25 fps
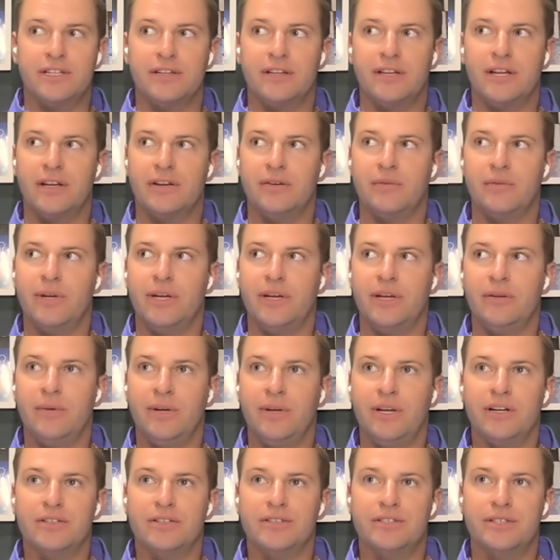And then
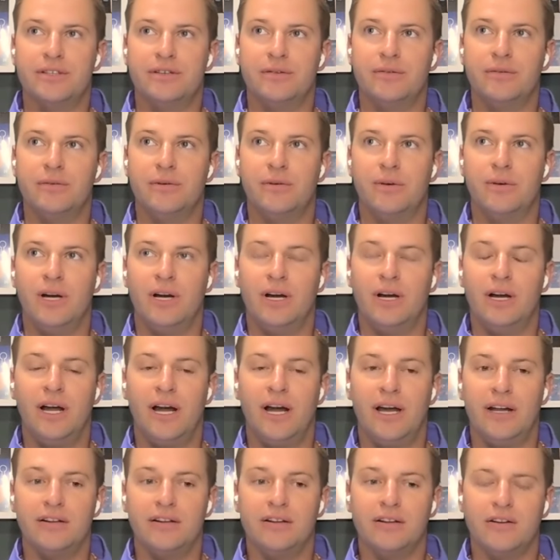we also
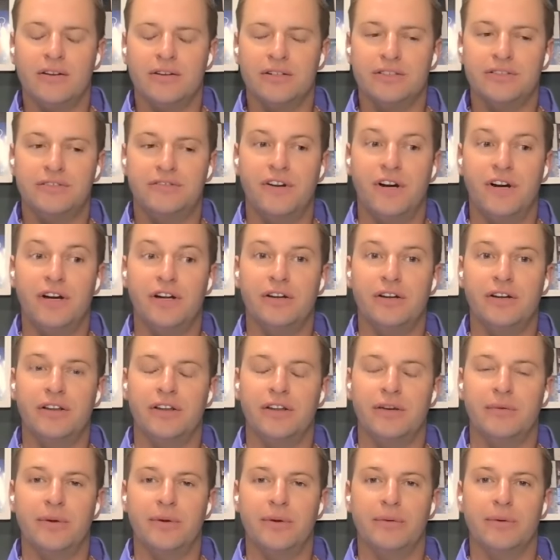had a large fund
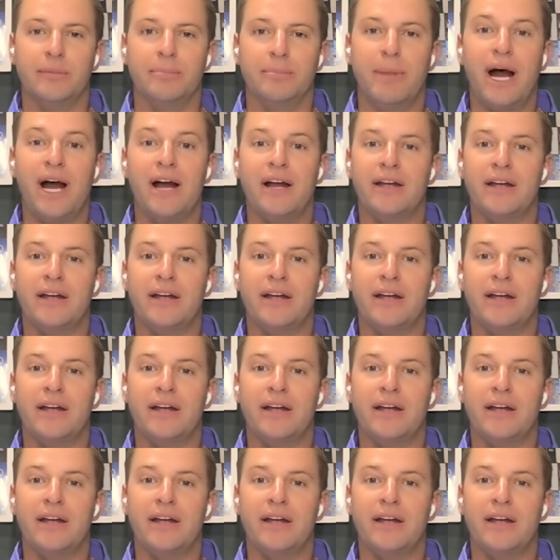that we were